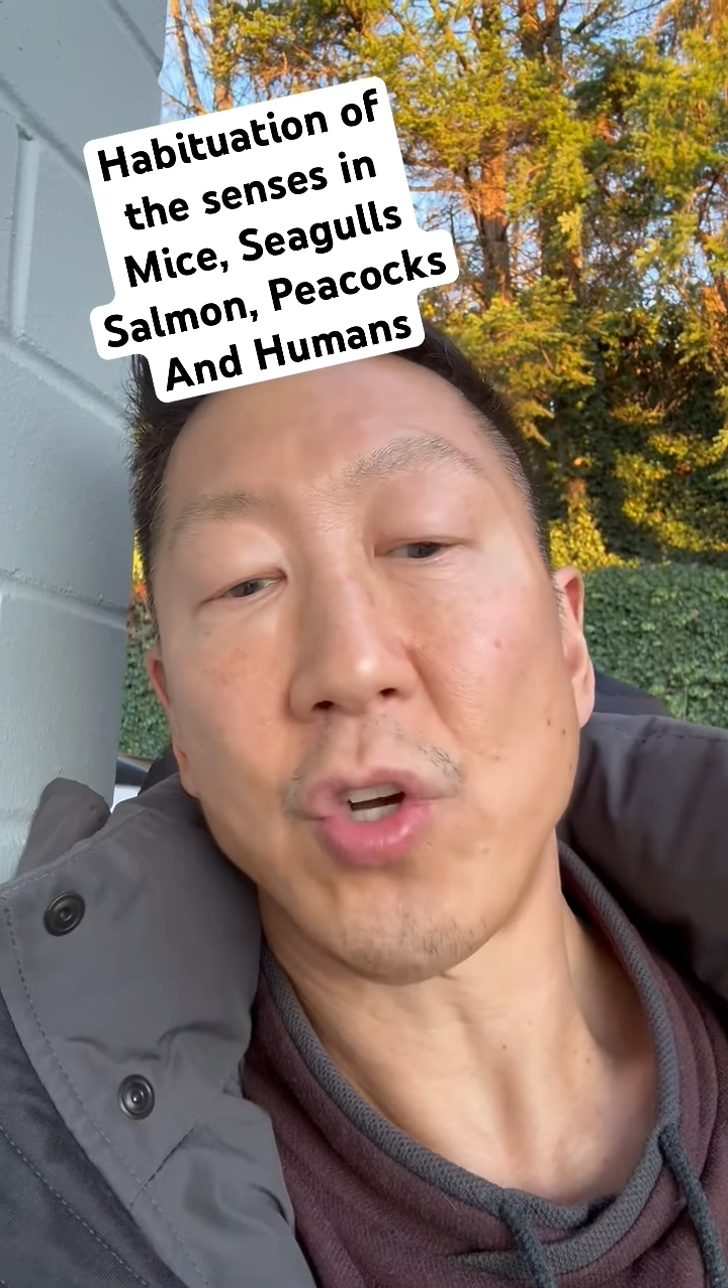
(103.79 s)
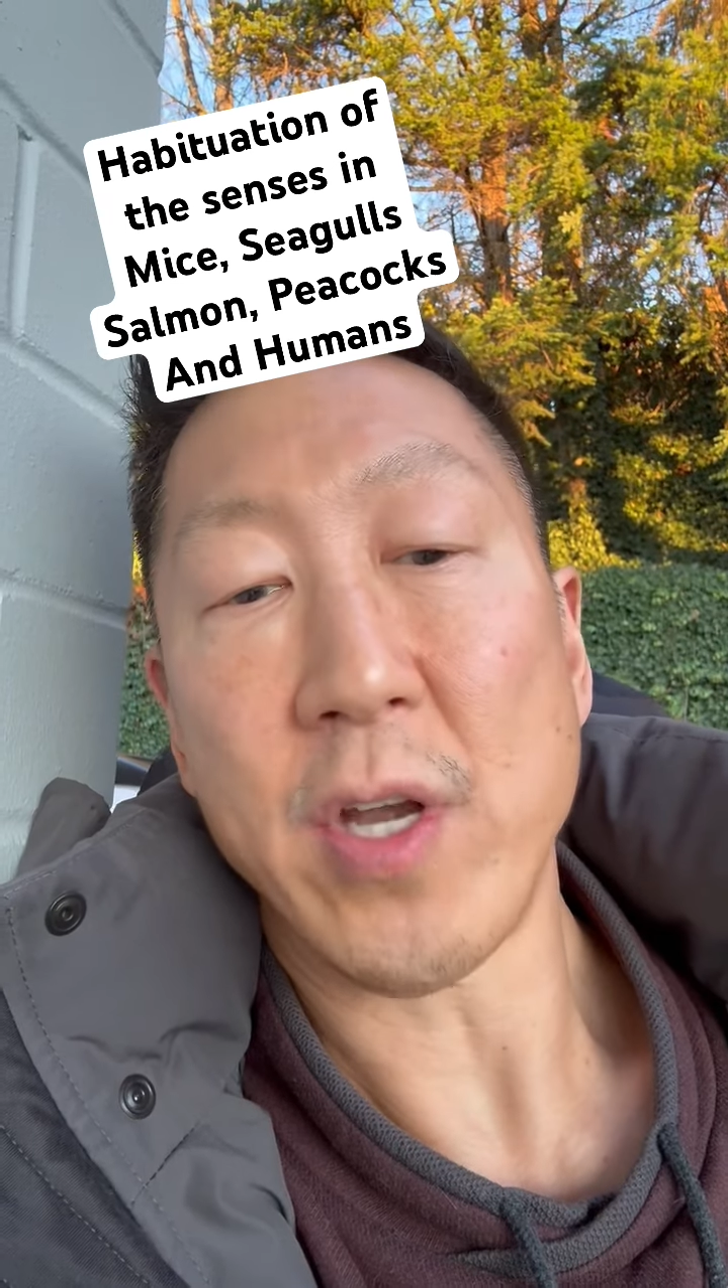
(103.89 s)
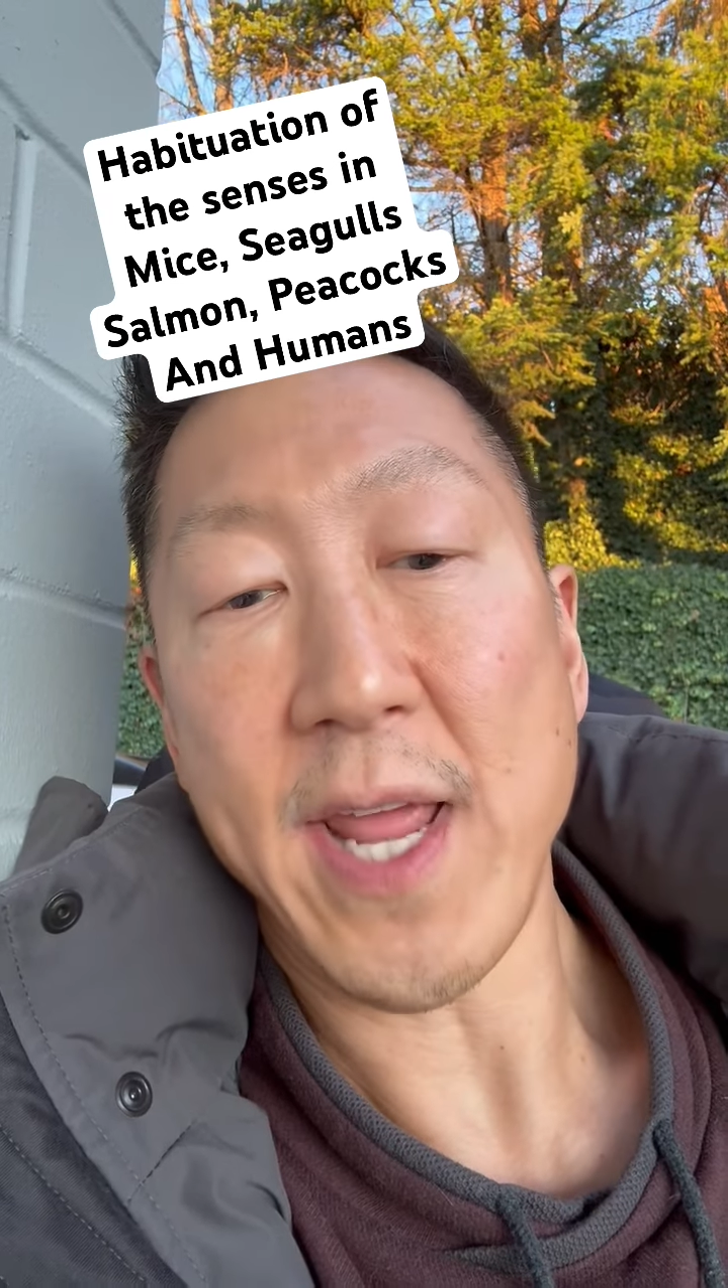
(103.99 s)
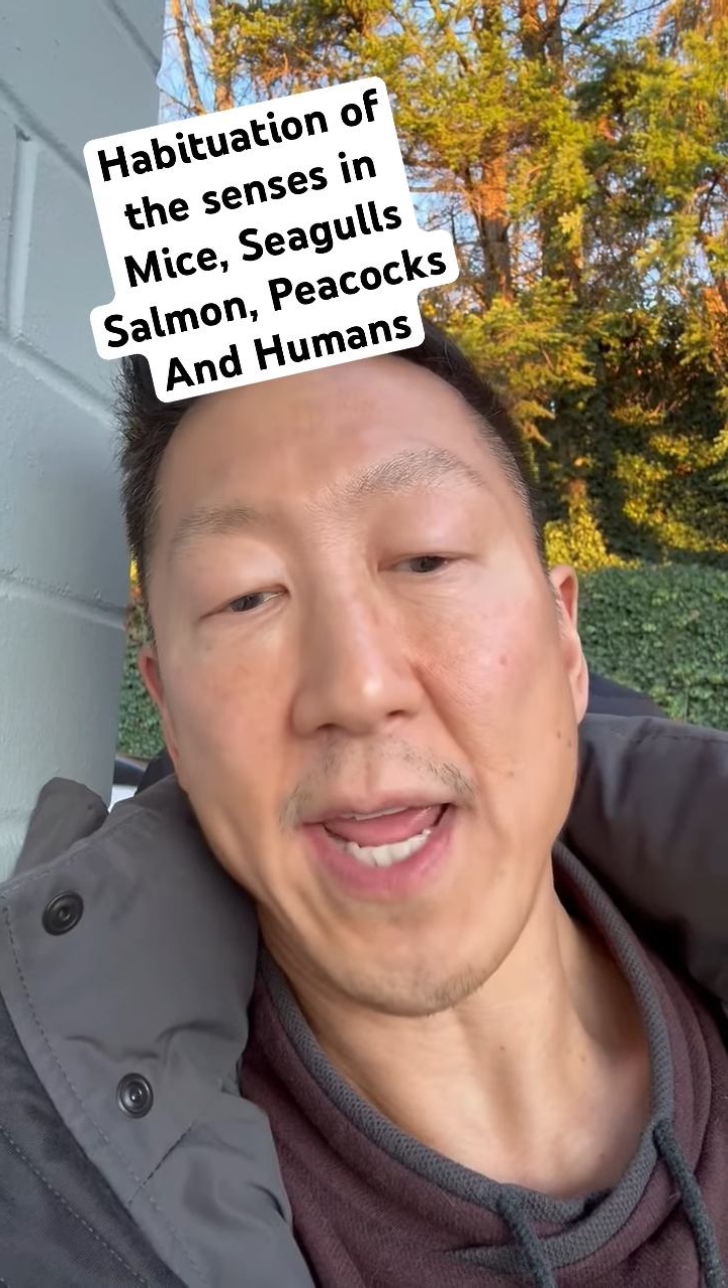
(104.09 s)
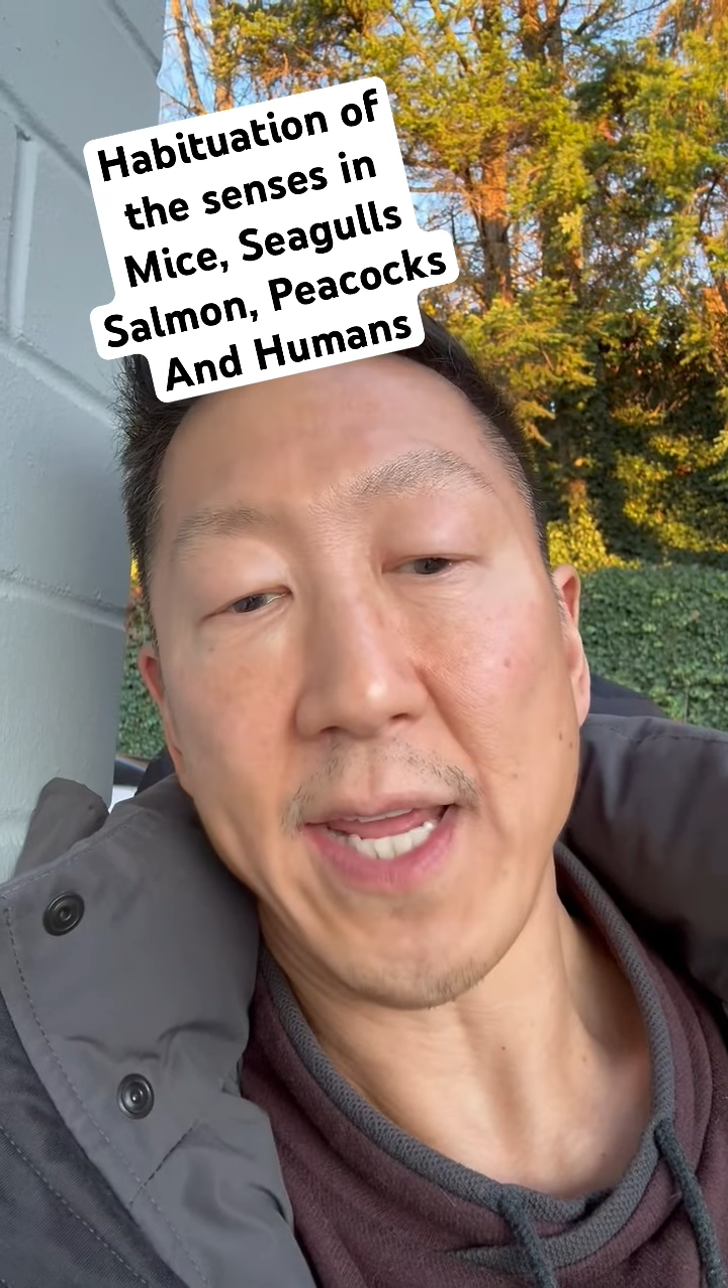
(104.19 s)

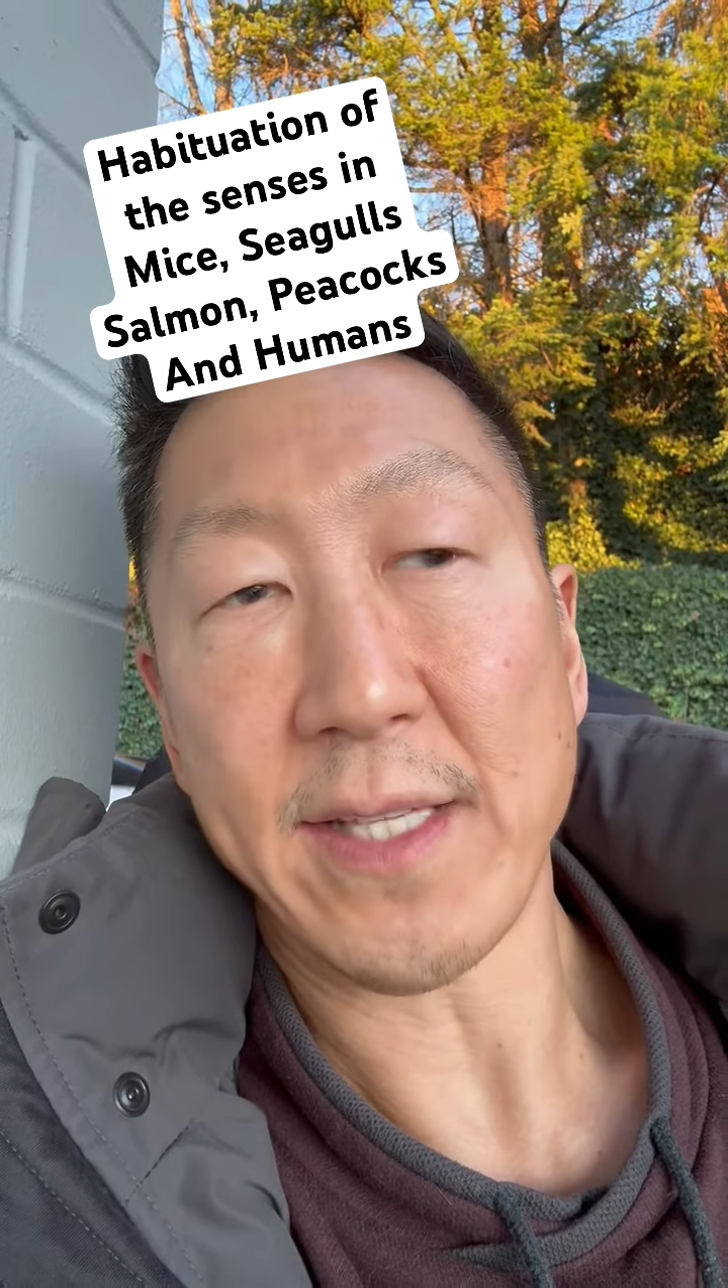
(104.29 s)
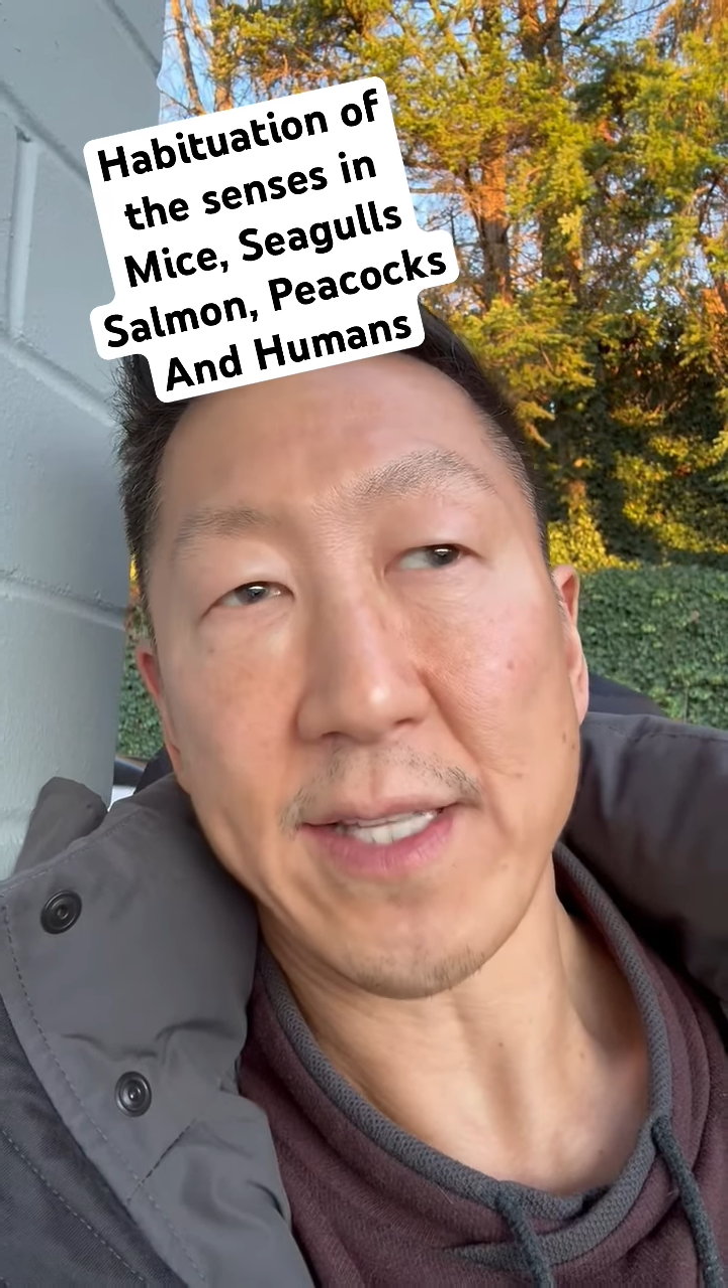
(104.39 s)
an egg